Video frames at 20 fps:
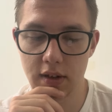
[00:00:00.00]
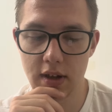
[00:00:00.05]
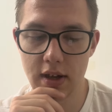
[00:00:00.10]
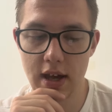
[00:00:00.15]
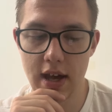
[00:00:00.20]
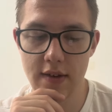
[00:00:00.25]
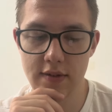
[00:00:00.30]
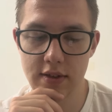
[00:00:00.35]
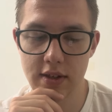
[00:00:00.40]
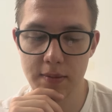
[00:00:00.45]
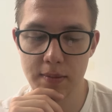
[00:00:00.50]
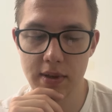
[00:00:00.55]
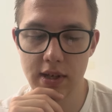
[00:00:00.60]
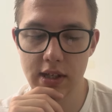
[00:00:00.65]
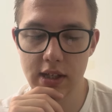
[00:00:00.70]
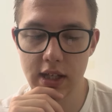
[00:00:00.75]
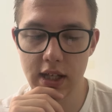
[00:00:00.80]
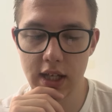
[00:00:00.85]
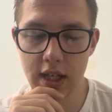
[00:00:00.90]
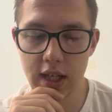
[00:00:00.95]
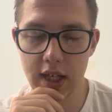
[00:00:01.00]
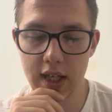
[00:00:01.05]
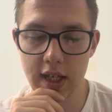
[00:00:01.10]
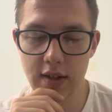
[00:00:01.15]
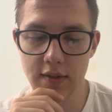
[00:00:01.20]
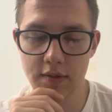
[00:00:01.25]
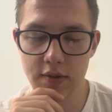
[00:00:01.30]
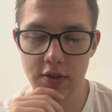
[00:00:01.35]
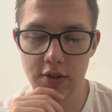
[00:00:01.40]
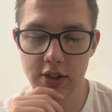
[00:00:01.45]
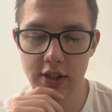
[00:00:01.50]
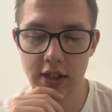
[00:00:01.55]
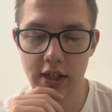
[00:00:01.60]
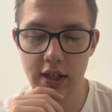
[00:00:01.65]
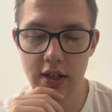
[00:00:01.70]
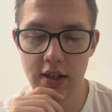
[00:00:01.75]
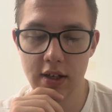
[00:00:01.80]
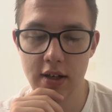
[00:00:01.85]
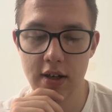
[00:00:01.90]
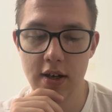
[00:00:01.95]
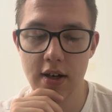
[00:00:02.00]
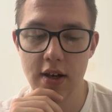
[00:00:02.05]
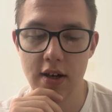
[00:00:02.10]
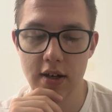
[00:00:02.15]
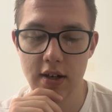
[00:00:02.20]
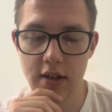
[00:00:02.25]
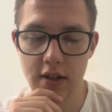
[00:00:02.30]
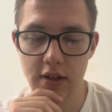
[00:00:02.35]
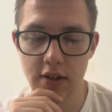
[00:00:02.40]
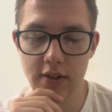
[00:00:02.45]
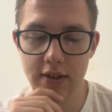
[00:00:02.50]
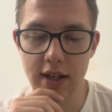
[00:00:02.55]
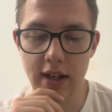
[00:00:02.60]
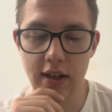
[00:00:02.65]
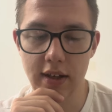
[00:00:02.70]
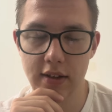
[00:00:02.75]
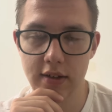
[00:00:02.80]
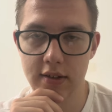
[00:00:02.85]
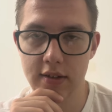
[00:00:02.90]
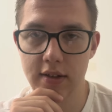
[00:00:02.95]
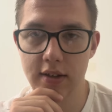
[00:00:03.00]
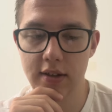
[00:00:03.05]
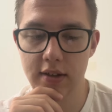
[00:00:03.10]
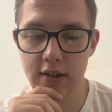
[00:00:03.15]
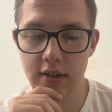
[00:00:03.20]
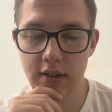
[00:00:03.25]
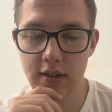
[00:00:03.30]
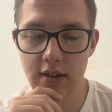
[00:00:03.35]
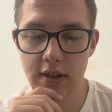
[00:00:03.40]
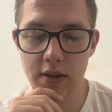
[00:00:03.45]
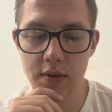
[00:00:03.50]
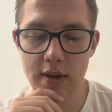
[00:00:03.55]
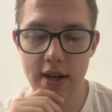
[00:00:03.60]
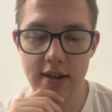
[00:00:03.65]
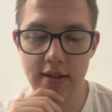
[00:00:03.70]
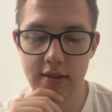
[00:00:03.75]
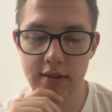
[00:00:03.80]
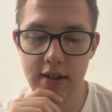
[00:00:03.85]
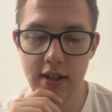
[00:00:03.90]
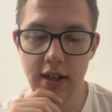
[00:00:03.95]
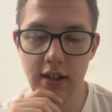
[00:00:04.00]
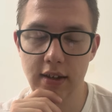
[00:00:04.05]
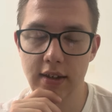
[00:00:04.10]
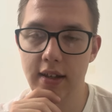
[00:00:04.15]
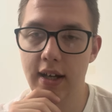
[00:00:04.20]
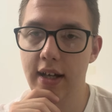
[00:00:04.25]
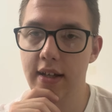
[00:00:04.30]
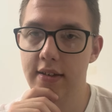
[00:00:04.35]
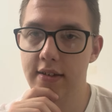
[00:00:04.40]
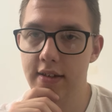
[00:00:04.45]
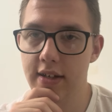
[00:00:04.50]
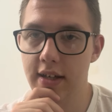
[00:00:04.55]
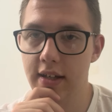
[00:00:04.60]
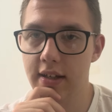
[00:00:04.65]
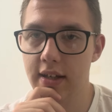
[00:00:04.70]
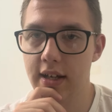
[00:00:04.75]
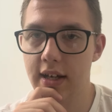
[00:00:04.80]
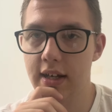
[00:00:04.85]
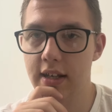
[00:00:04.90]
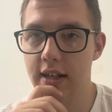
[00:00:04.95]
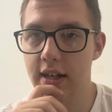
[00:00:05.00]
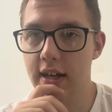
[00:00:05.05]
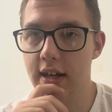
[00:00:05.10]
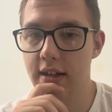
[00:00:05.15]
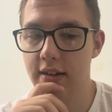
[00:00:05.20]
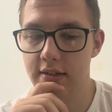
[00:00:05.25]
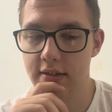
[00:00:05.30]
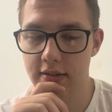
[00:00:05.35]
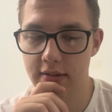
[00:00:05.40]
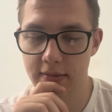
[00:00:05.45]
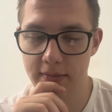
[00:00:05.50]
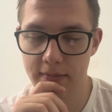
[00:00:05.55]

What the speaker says: FCPD in Virginia, in the U.S. in 1988.